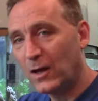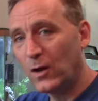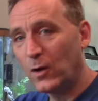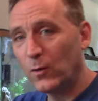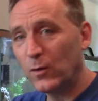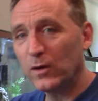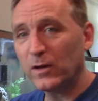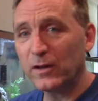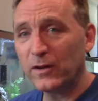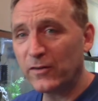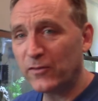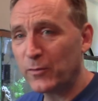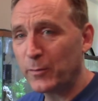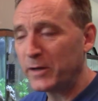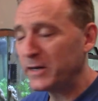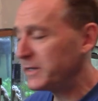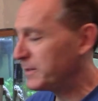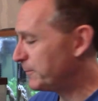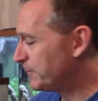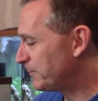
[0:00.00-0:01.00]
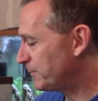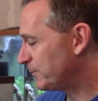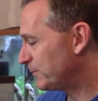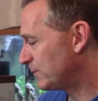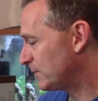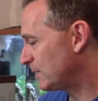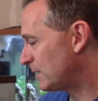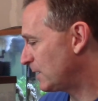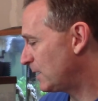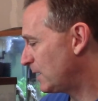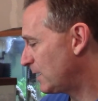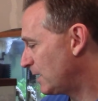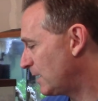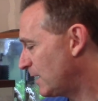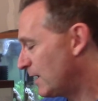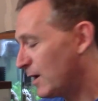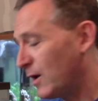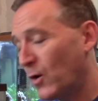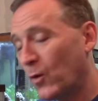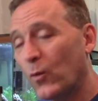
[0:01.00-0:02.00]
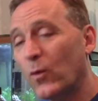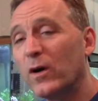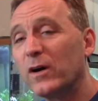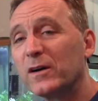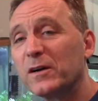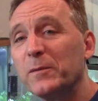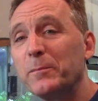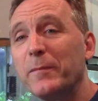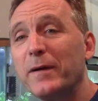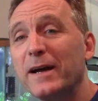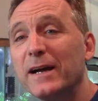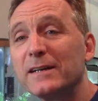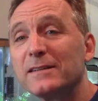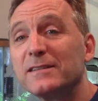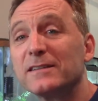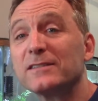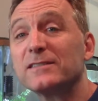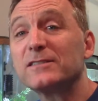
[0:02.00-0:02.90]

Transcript: Well, hello everybody. Welcome back to